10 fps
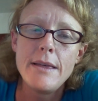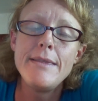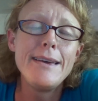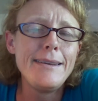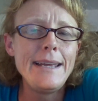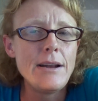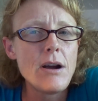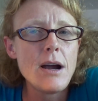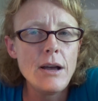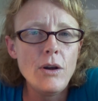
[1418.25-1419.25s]
that need
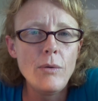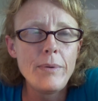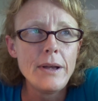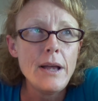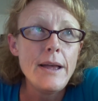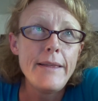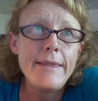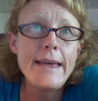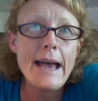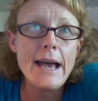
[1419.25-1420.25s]
our help
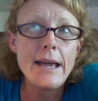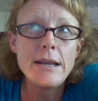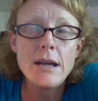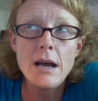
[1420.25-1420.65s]
that